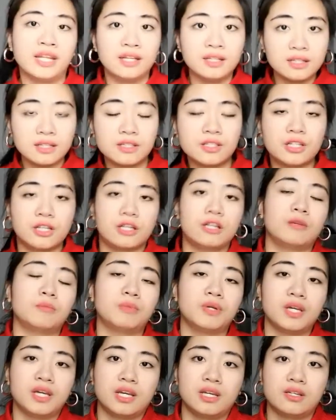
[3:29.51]
Another
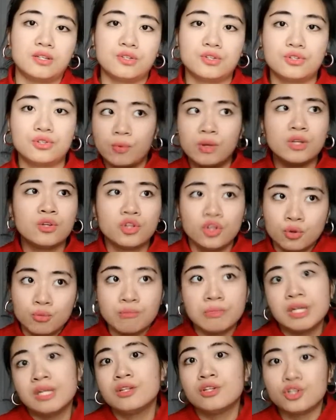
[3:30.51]
tip is when
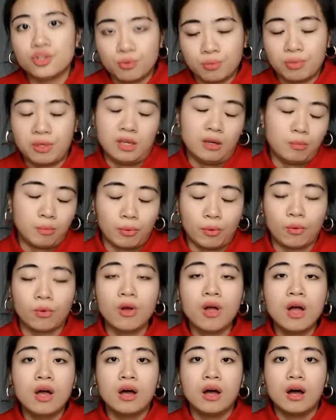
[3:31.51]
you meet new
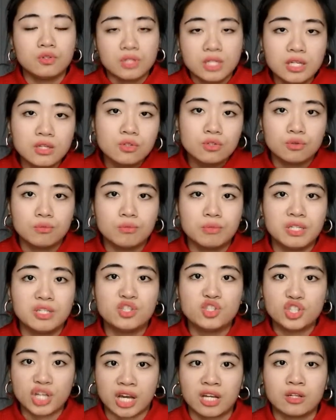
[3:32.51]
people, you need to
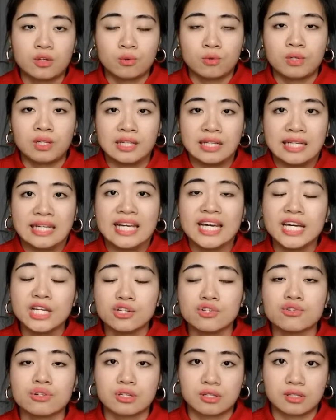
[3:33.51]
be genuinely
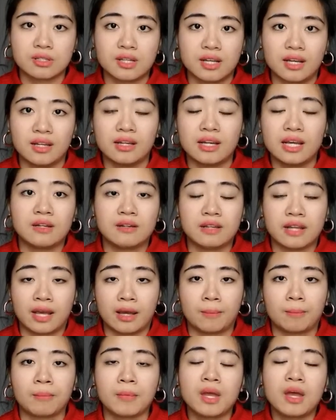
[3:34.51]
interested in
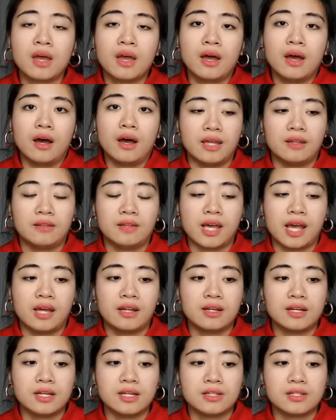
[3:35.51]
them. And
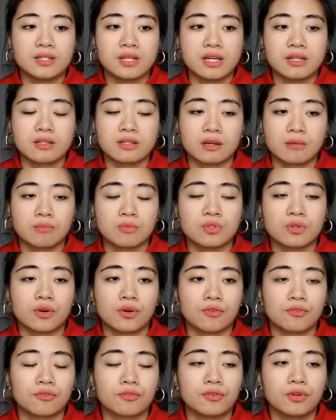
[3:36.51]
that is in terms
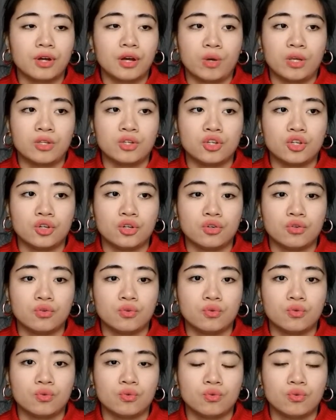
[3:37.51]
of when
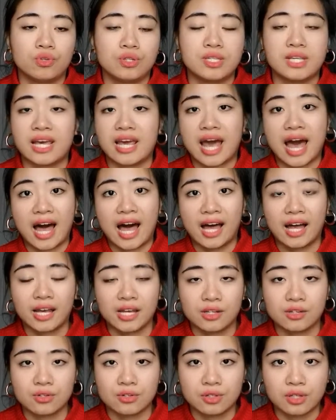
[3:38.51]
you say
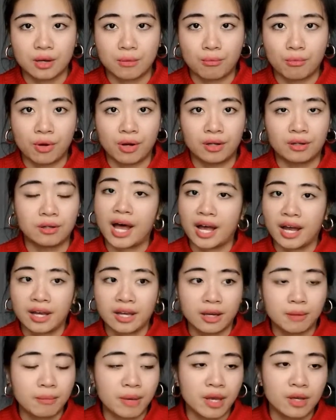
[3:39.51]
hi to someone.
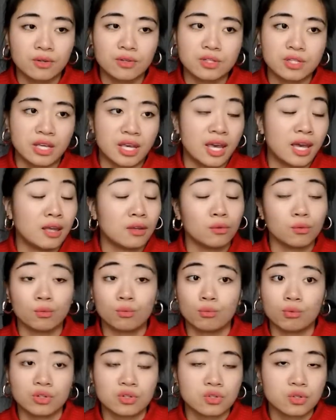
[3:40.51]
Hi, I'm Elsie,
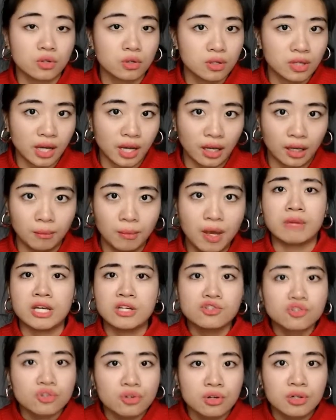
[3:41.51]
and what's your name?
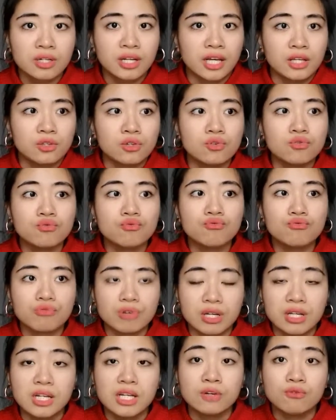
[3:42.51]
Make sure that you
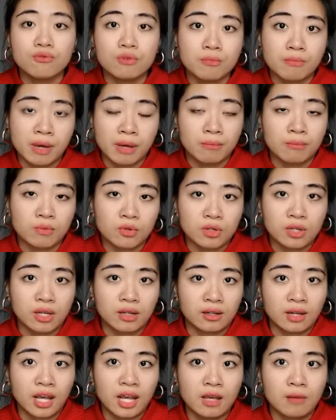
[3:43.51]
really remember
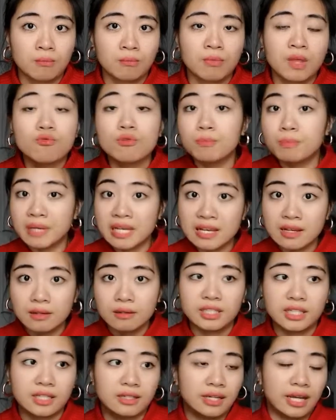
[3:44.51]
their name.
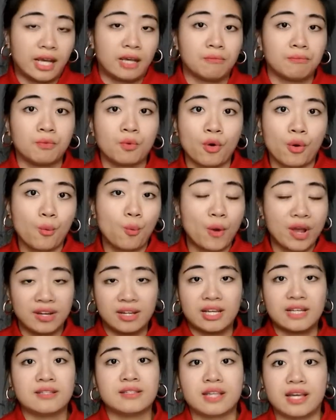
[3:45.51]
Repeat their name
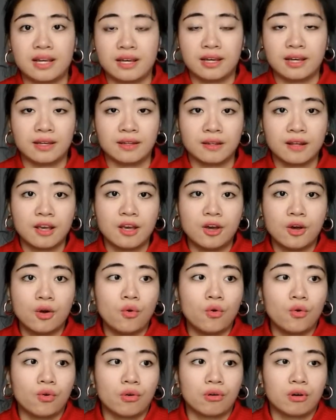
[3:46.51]
when they say it.
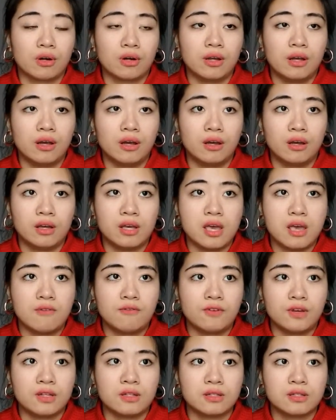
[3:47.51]
Or
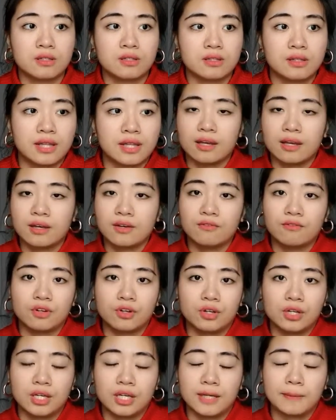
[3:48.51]
if it's like a
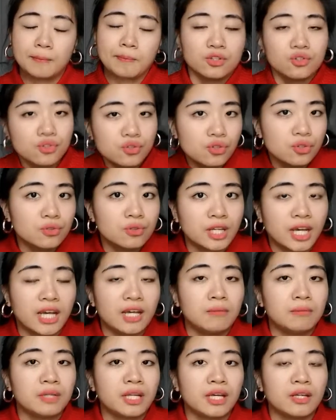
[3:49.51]
very unusual
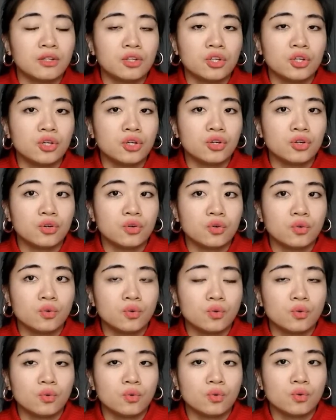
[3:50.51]
name that
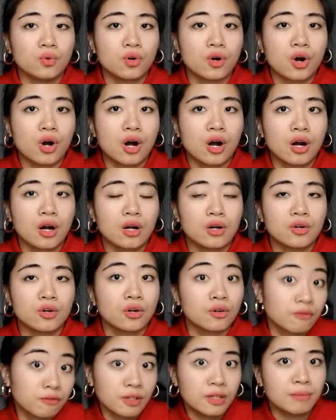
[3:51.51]
you are
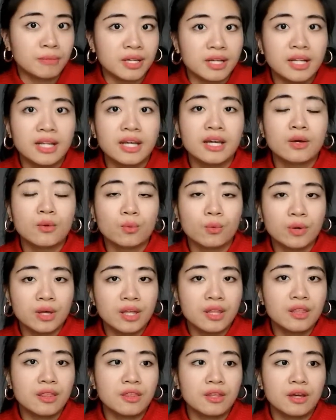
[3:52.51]
not familiar
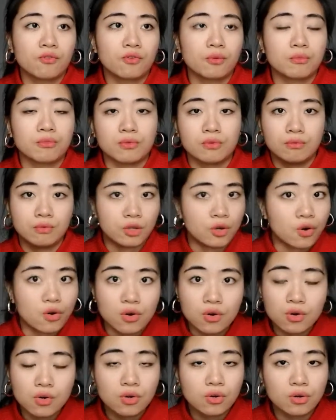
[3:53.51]
with from
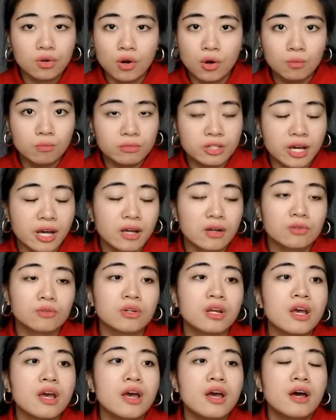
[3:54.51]
your
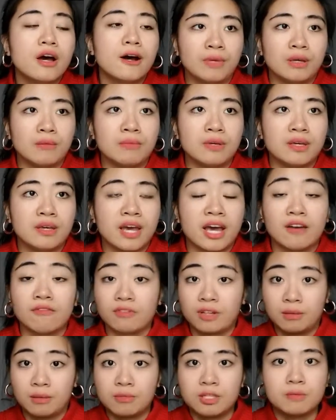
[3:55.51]
hometown, maybe
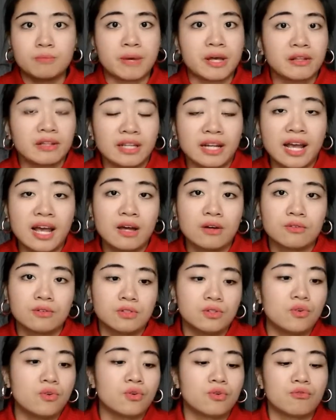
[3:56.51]
have them spell it
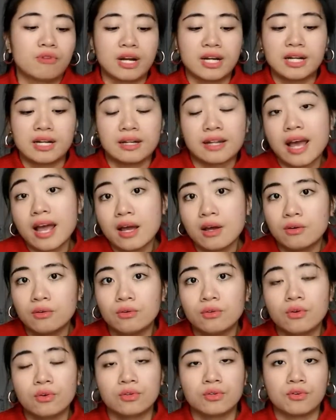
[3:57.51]
out or write it
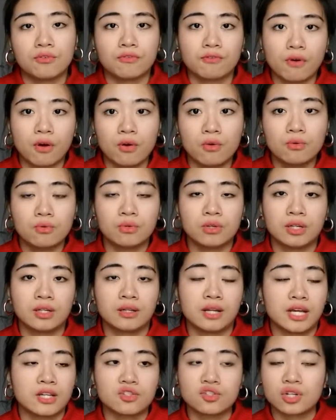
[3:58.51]
down on your phone
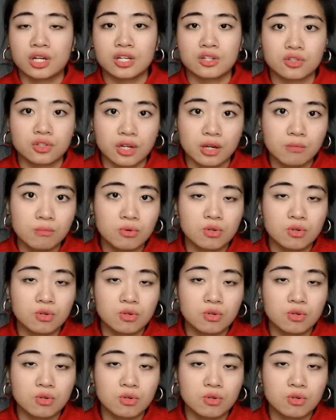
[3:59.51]
and exchange